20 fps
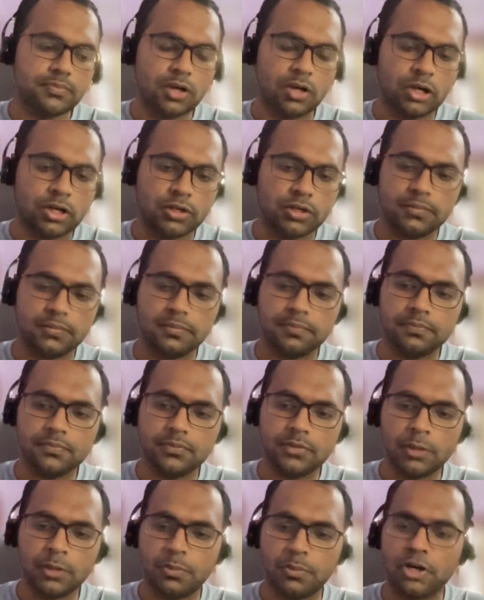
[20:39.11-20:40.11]

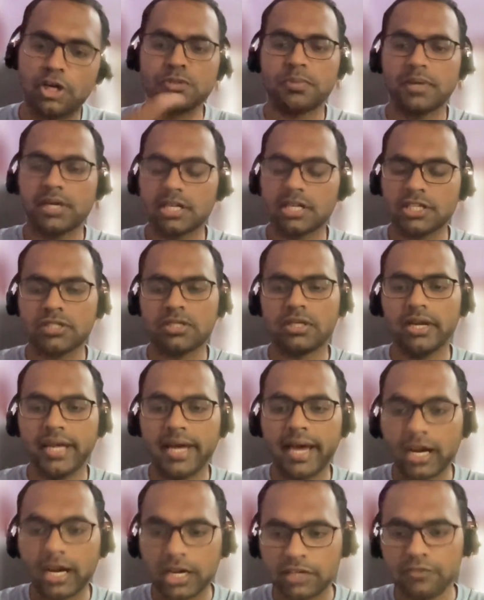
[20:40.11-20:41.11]
your prospect is
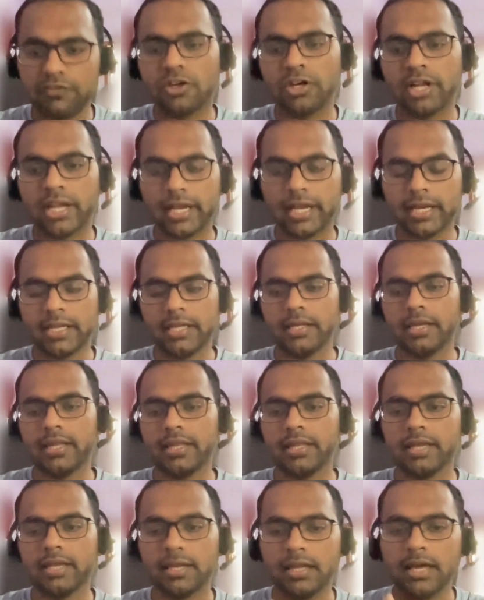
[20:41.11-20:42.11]
really active on LinkedIn,
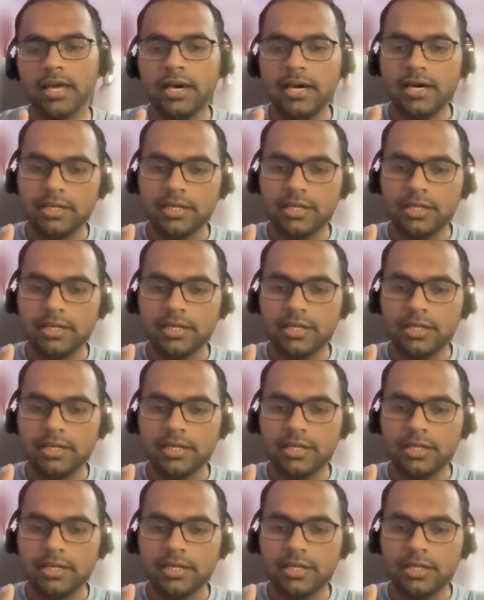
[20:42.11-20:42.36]
and then